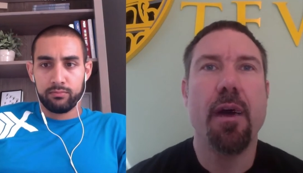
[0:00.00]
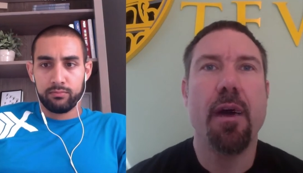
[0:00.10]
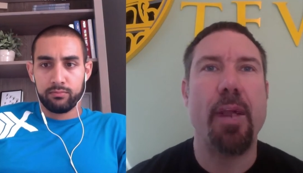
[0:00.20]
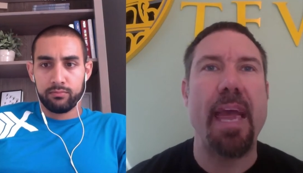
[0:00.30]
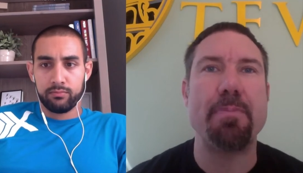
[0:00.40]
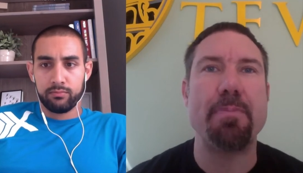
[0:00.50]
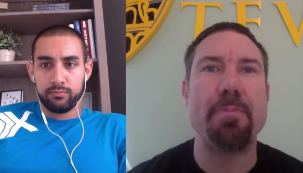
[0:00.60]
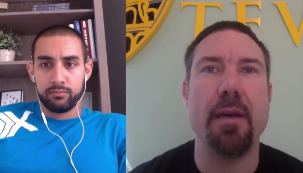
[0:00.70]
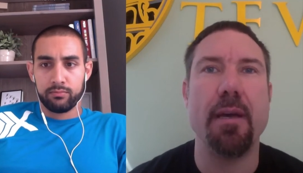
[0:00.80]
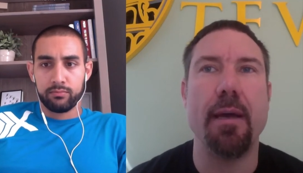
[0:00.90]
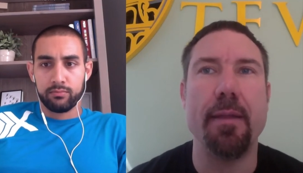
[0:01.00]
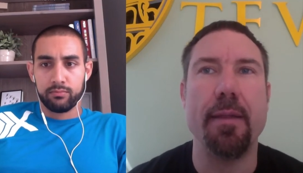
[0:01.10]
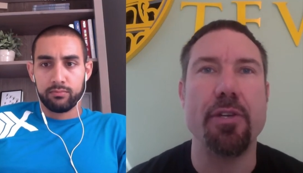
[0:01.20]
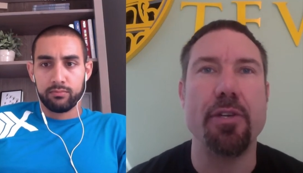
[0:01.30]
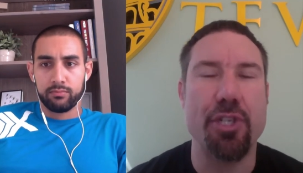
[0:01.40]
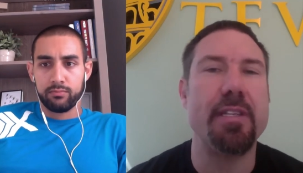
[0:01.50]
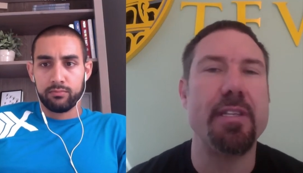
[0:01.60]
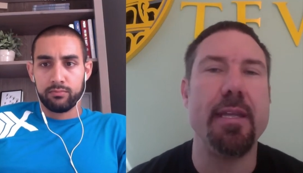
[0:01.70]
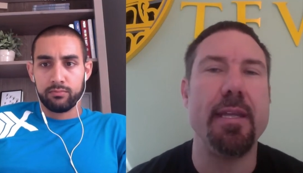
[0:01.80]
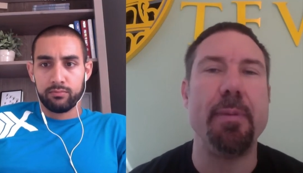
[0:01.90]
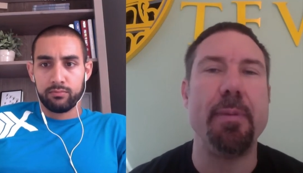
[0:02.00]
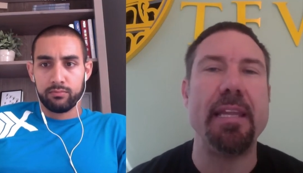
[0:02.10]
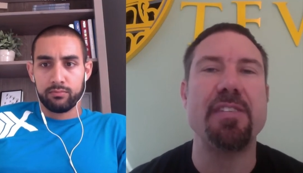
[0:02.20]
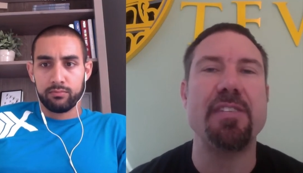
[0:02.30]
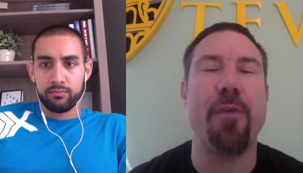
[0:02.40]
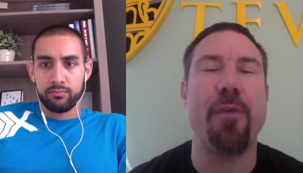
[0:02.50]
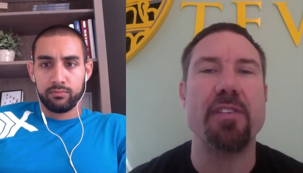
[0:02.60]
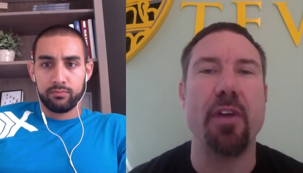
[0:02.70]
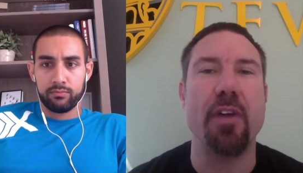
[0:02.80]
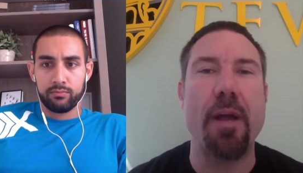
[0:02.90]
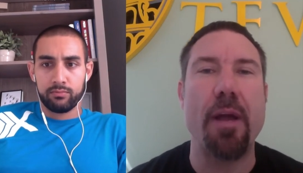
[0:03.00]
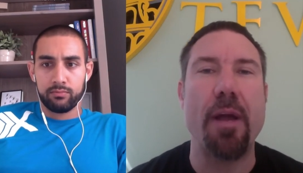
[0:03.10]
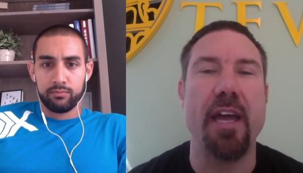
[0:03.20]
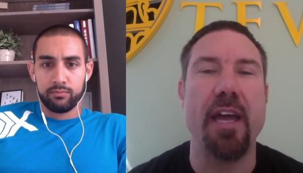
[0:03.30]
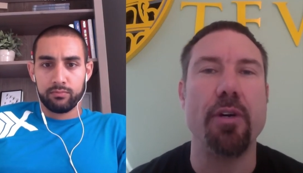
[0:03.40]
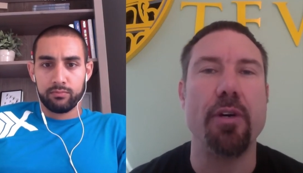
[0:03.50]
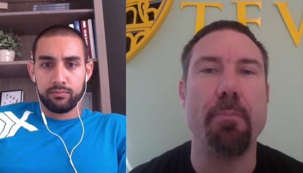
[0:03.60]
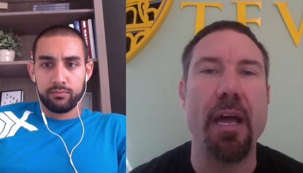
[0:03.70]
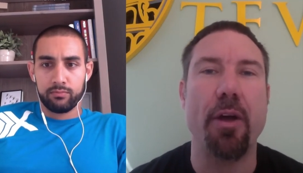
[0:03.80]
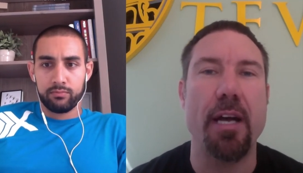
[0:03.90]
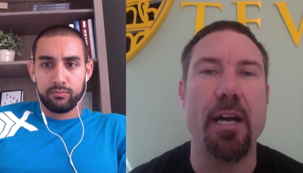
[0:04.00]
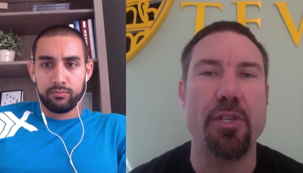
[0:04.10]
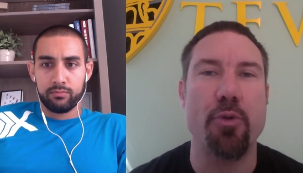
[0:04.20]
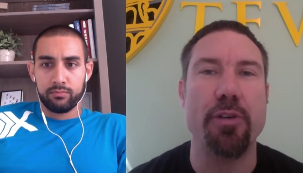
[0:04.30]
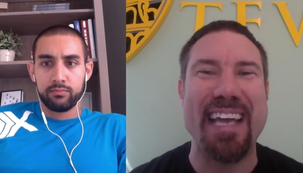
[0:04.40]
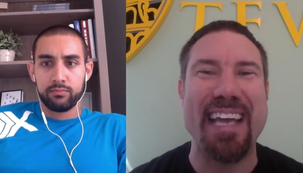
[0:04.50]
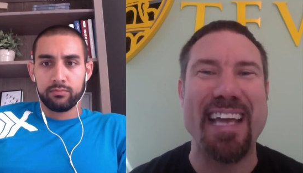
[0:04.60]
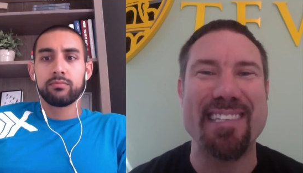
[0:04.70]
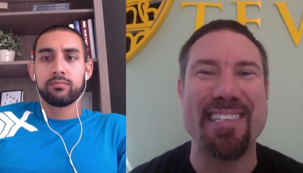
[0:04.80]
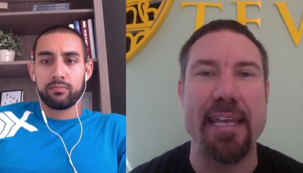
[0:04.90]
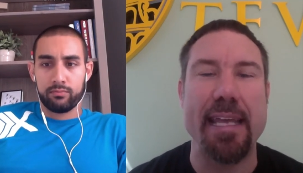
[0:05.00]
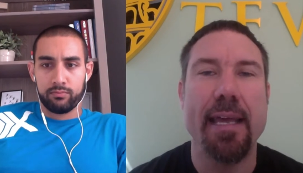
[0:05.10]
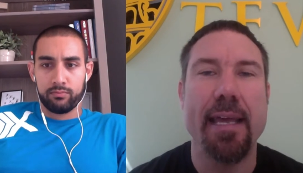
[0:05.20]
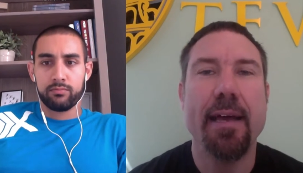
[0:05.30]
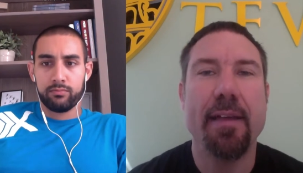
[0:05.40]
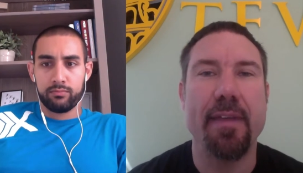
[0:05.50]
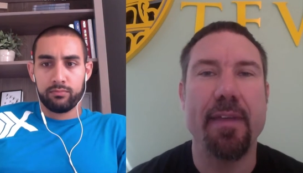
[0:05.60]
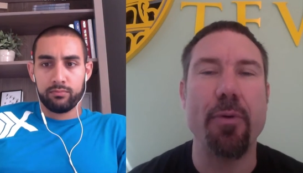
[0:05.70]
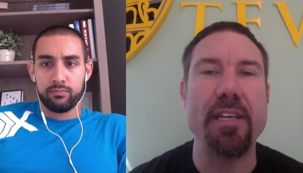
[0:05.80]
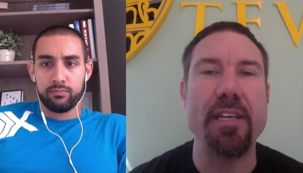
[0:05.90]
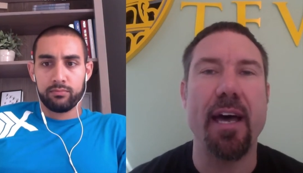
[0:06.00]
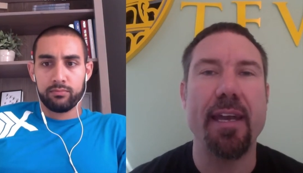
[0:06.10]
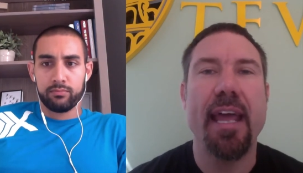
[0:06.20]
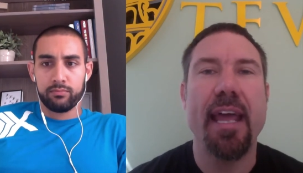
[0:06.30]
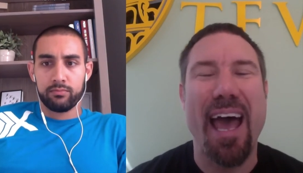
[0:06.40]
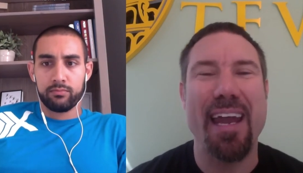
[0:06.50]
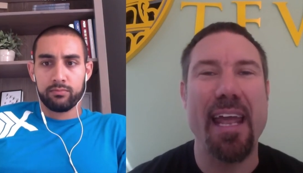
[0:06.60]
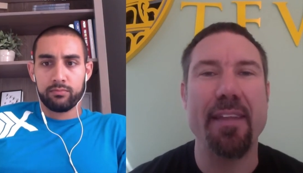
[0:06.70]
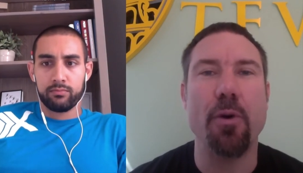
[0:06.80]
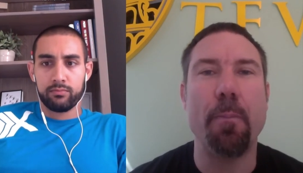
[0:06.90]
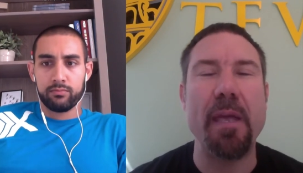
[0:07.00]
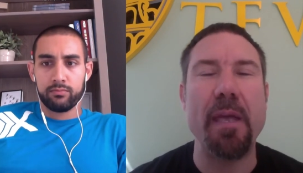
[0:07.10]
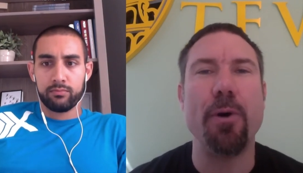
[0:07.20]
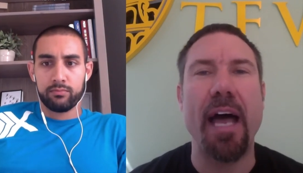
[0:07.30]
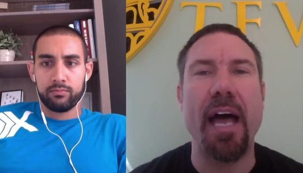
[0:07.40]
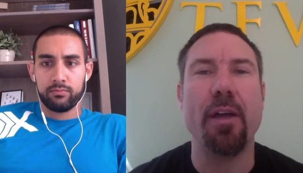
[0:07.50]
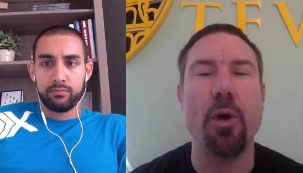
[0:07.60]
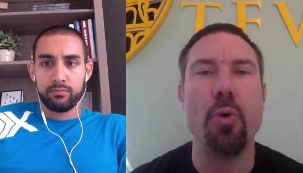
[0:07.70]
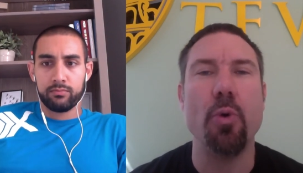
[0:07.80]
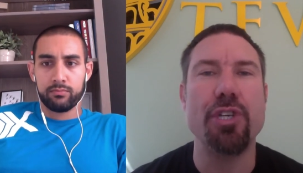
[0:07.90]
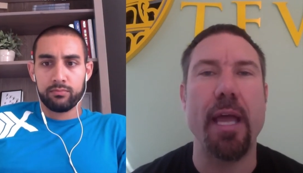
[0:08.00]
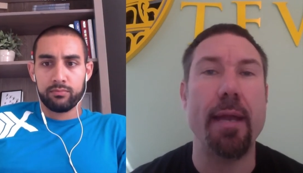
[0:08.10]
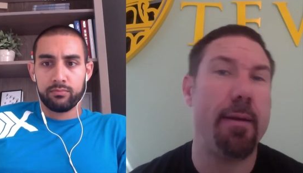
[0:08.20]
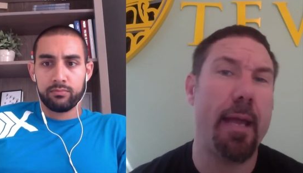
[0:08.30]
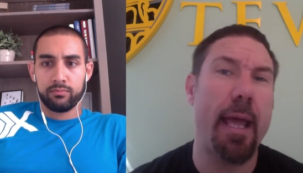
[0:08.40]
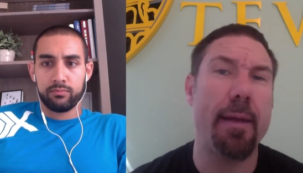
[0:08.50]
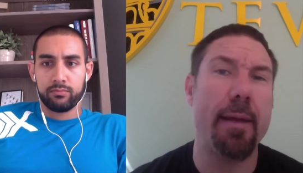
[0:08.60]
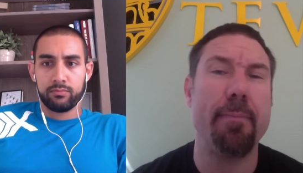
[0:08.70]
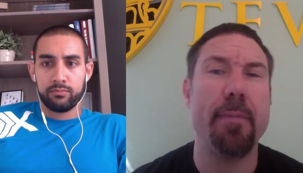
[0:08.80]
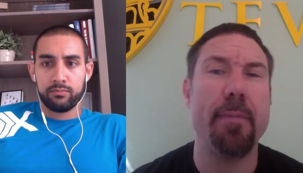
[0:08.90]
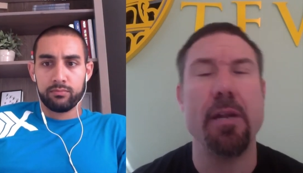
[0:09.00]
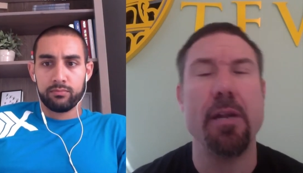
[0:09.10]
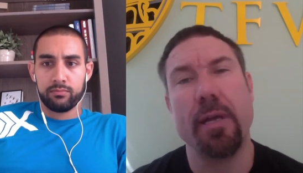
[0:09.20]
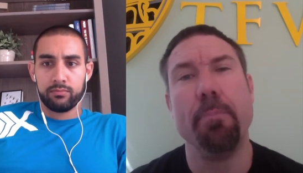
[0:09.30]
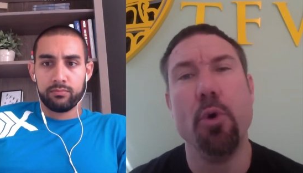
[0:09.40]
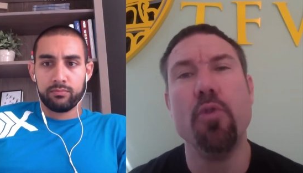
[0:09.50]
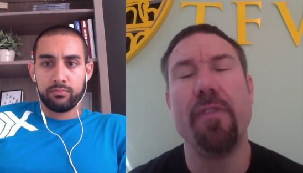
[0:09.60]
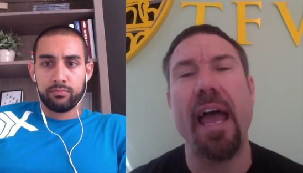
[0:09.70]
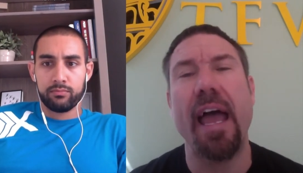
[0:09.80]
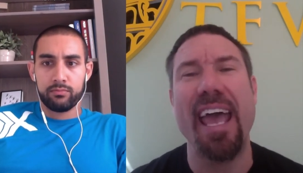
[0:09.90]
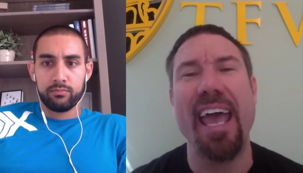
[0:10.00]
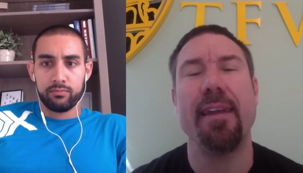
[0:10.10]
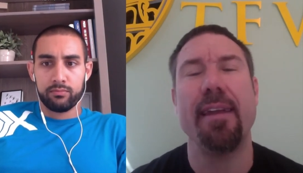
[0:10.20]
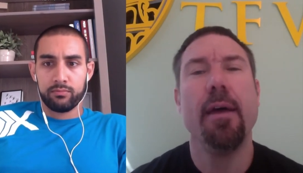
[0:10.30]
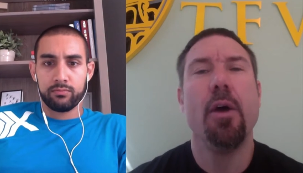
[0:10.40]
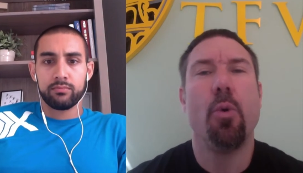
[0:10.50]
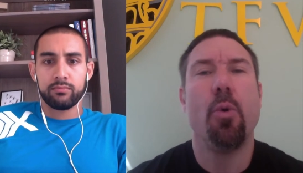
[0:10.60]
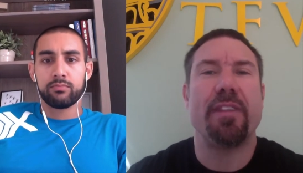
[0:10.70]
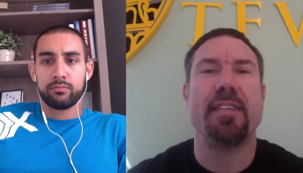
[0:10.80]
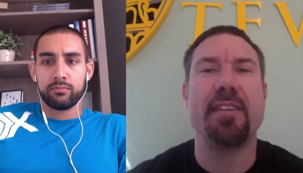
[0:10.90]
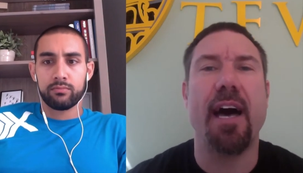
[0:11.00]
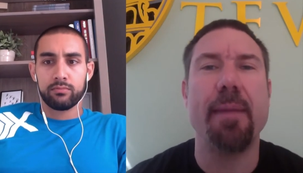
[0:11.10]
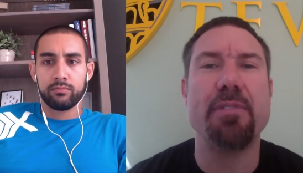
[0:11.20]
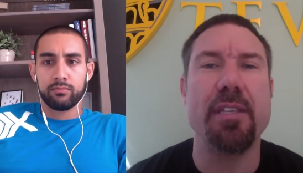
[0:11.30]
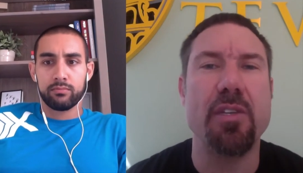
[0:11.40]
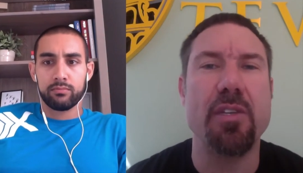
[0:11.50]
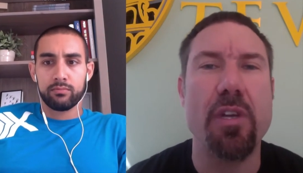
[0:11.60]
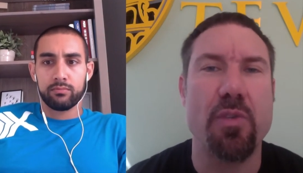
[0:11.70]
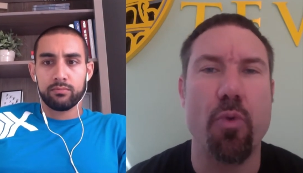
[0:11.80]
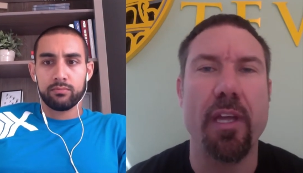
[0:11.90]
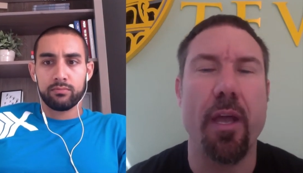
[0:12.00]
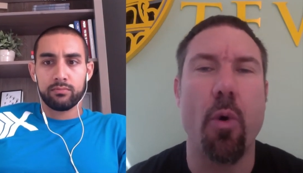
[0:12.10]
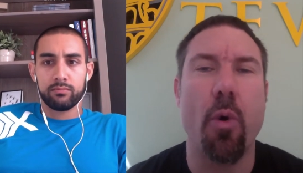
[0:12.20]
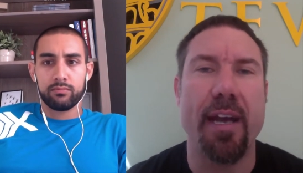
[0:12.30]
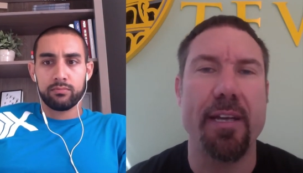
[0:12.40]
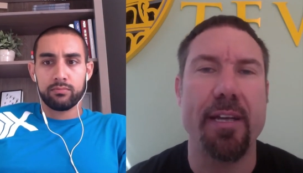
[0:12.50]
Speaker 1: perhaps there should be less focus on the Krebs cycle and mitochondrial density than there is on how to handle people, how to coach, and and you know move ahead with the times into what's really going on